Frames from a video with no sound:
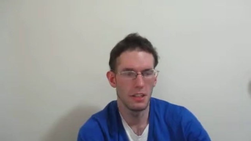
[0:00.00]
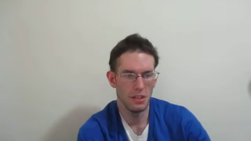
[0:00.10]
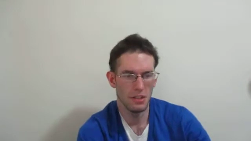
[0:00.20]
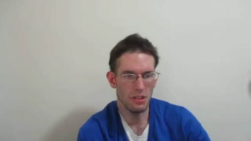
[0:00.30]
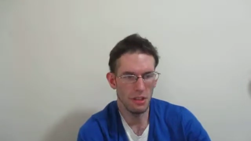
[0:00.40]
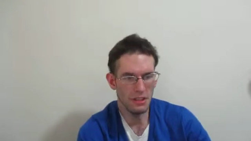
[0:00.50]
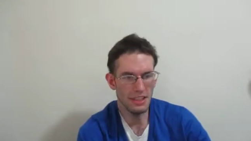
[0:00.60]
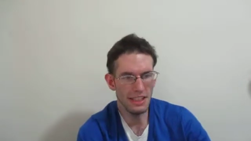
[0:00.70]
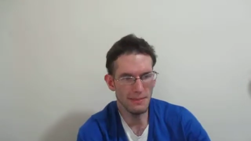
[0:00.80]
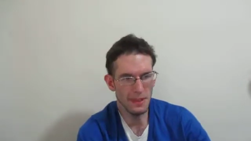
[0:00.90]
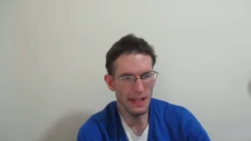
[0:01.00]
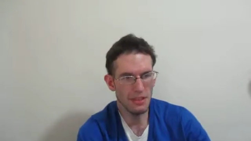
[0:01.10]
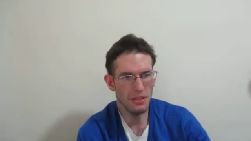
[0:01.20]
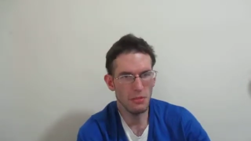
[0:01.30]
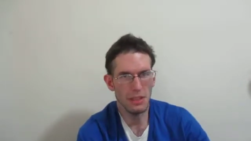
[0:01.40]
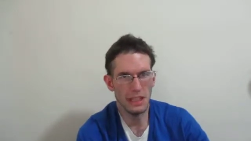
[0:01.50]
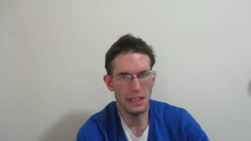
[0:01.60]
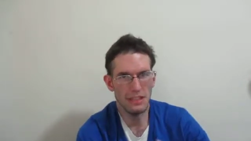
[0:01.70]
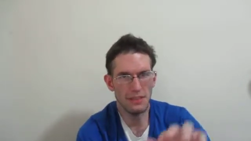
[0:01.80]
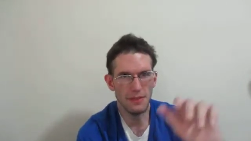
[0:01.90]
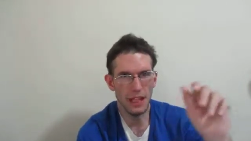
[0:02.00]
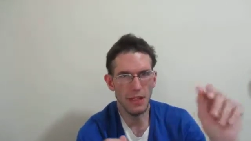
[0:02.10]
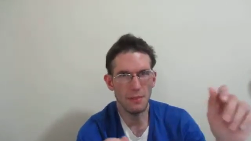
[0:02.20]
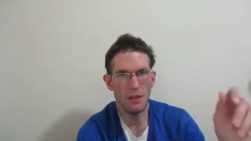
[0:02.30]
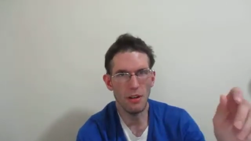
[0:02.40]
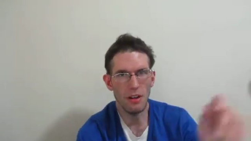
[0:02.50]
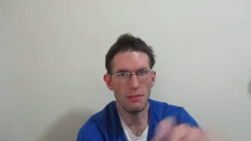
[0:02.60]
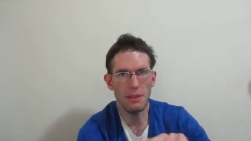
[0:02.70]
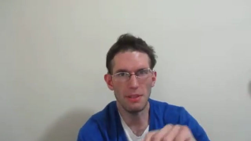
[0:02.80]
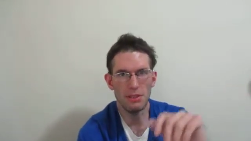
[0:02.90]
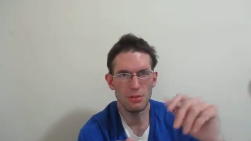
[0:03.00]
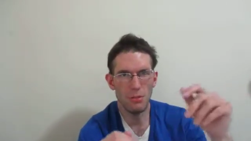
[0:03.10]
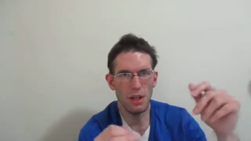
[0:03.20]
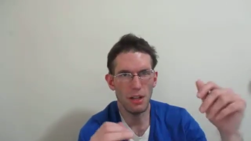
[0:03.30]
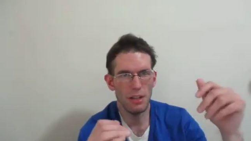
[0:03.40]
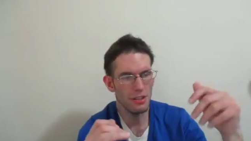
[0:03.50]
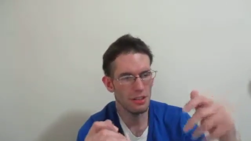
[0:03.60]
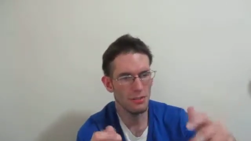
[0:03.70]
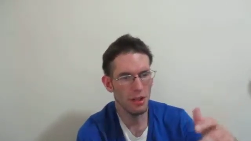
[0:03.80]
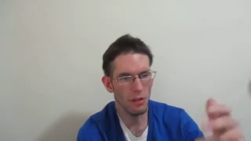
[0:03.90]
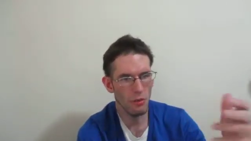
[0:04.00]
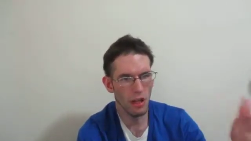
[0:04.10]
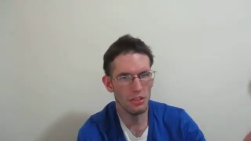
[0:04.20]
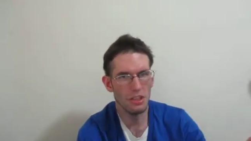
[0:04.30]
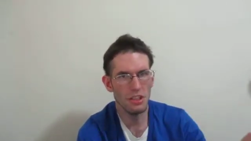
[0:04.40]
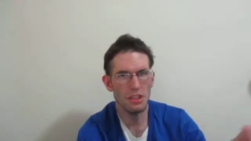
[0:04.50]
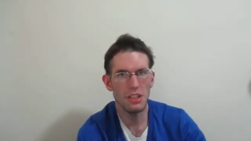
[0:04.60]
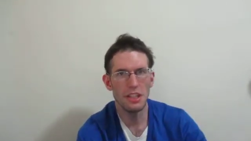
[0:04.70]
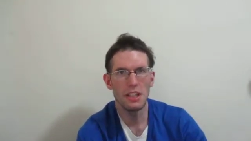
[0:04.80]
So it seems like to where that it's available on maybe the smart watches,